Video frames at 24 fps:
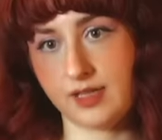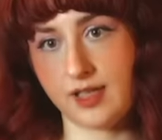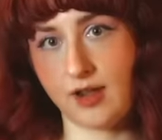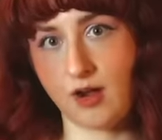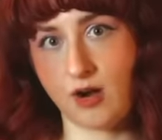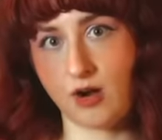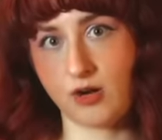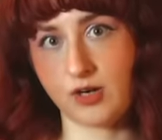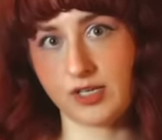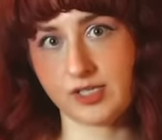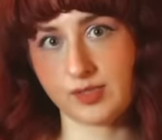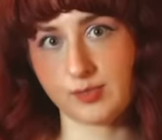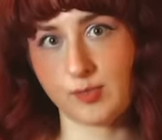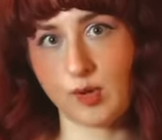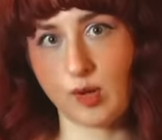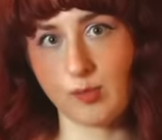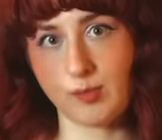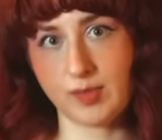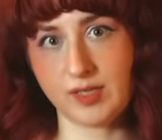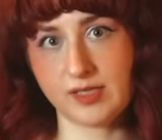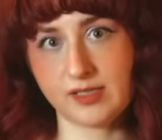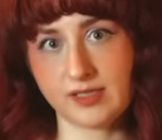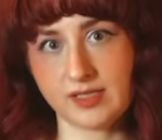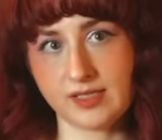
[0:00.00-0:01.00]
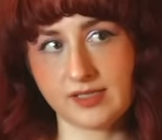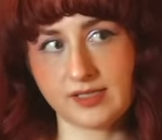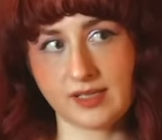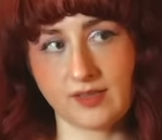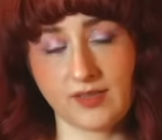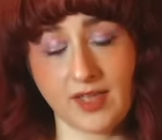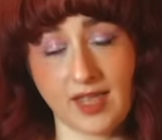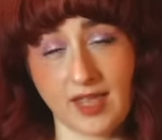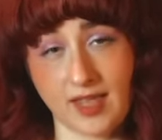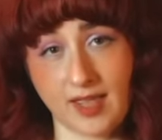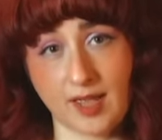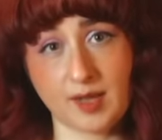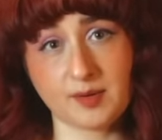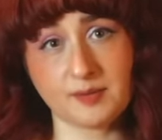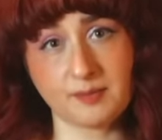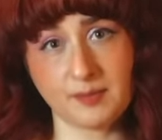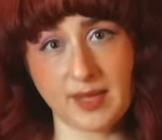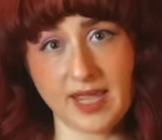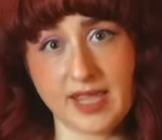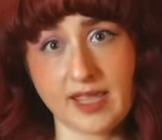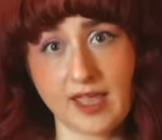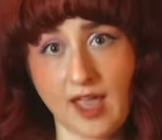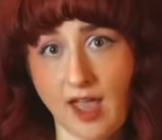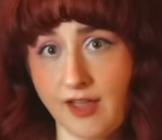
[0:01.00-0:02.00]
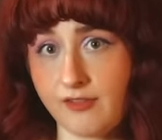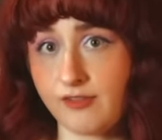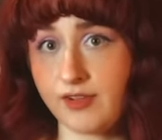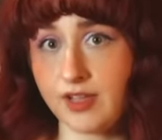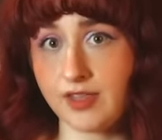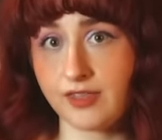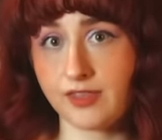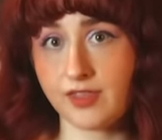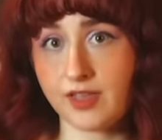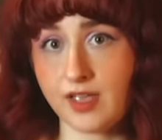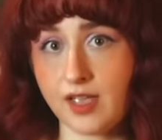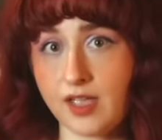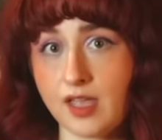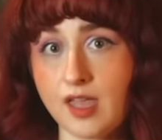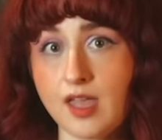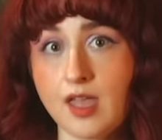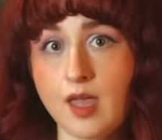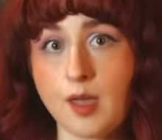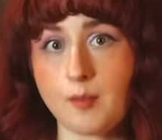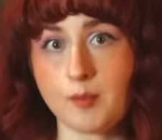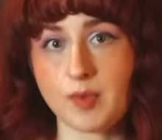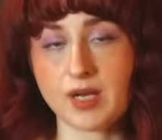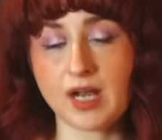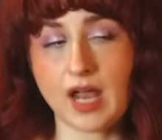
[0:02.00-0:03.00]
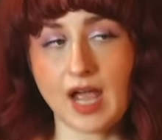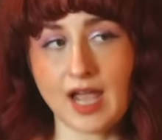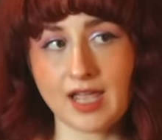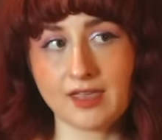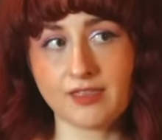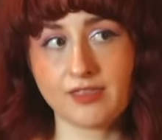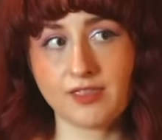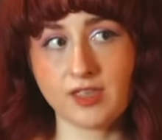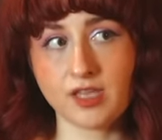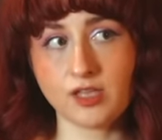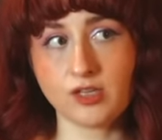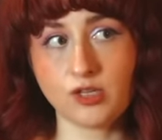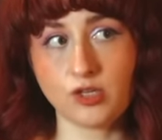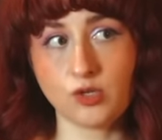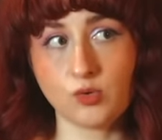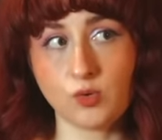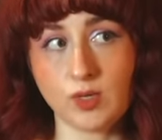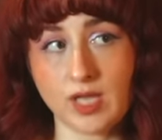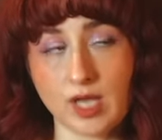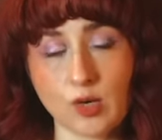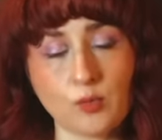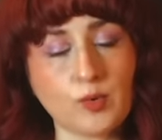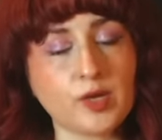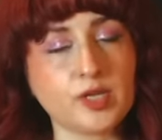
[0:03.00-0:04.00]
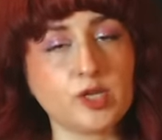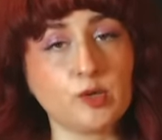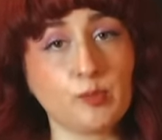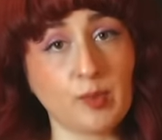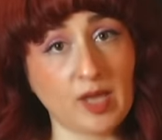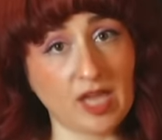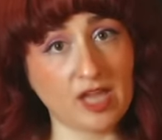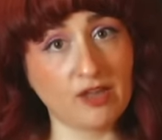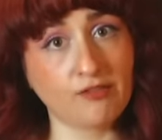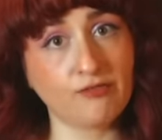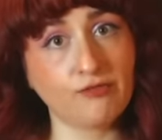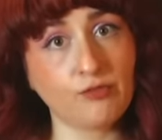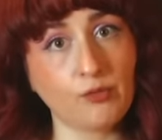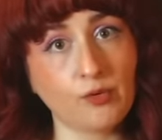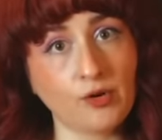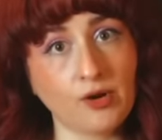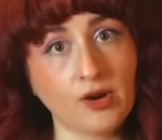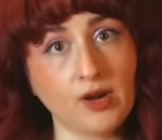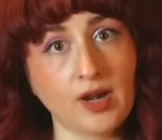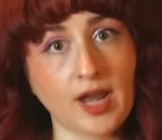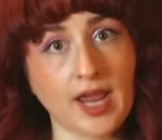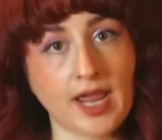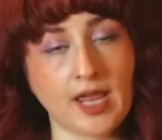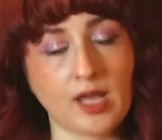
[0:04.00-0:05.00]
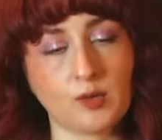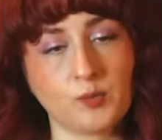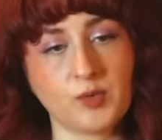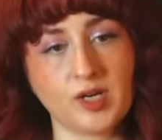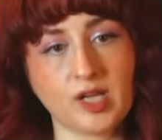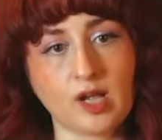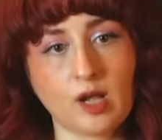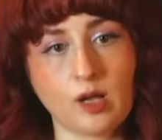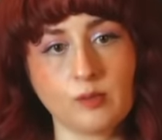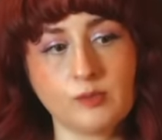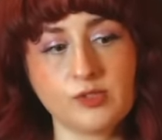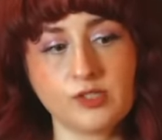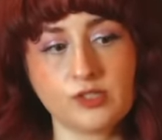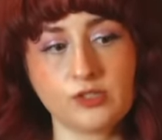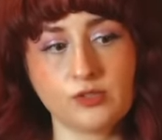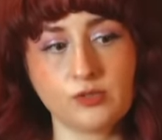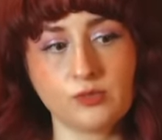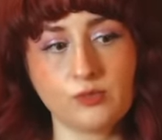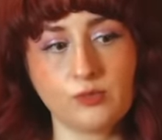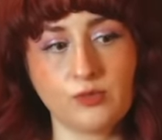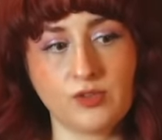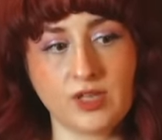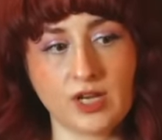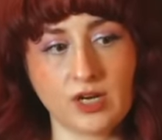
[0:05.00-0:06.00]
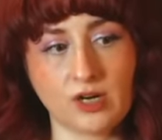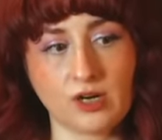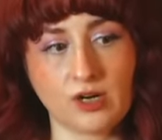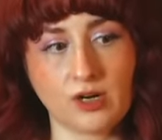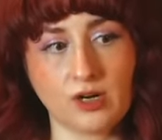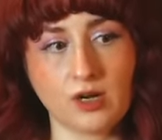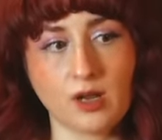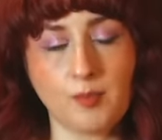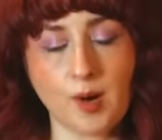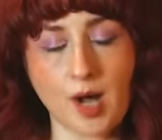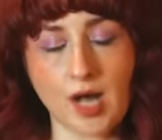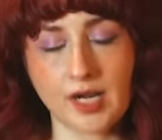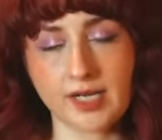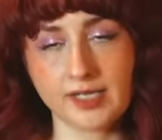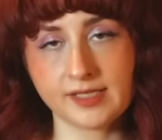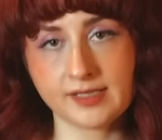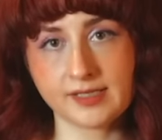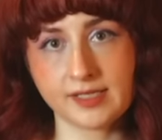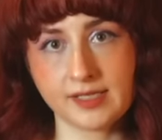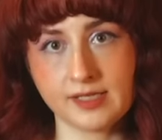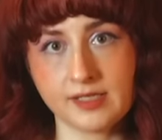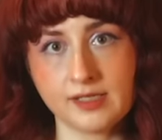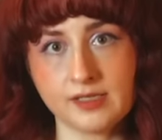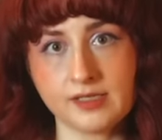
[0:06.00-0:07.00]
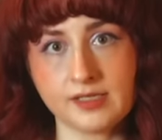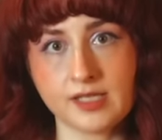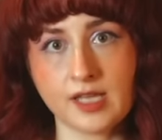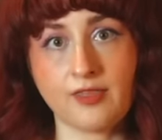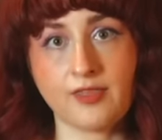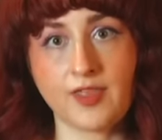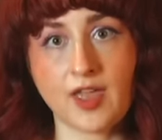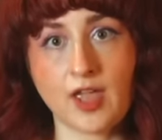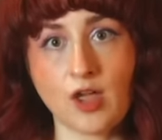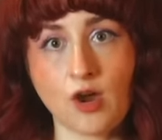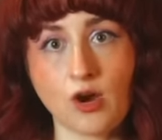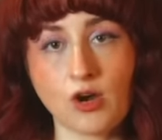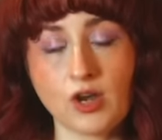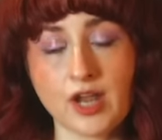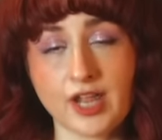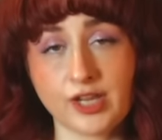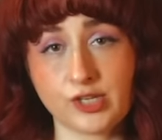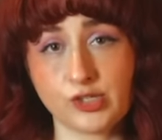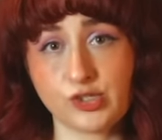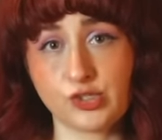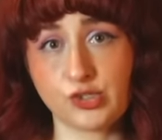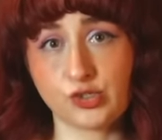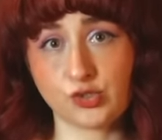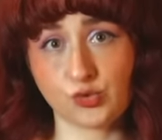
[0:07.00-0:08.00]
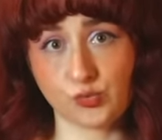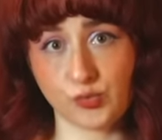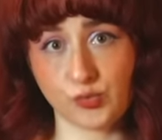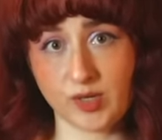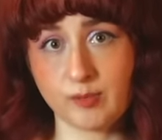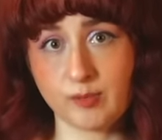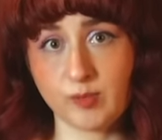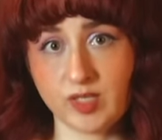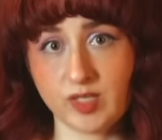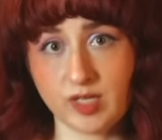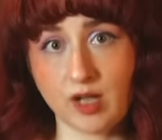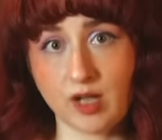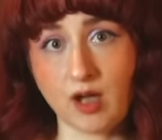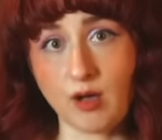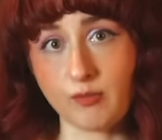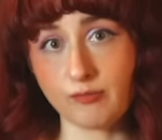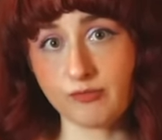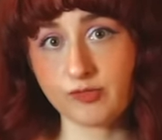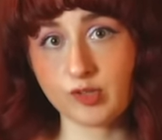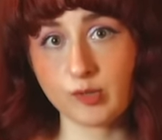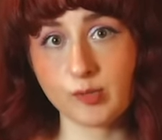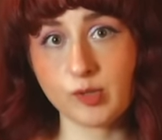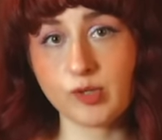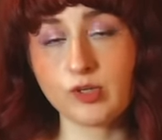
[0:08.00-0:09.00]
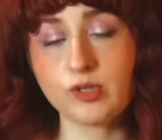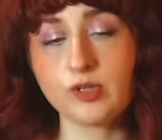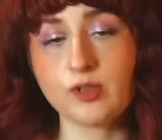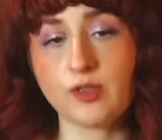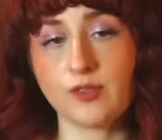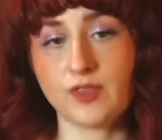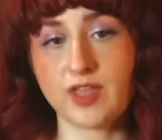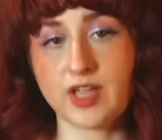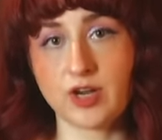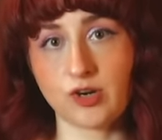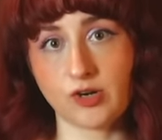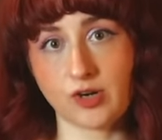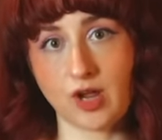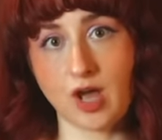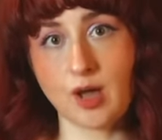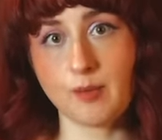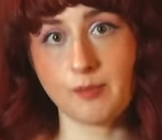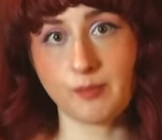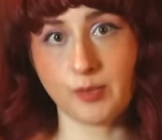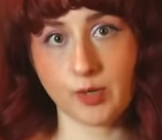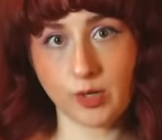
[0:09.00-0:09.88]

they are a small business and they hand make everything, but I think you get what you pay for, and when it comes to their bodices, they are extremely comfortable. They are not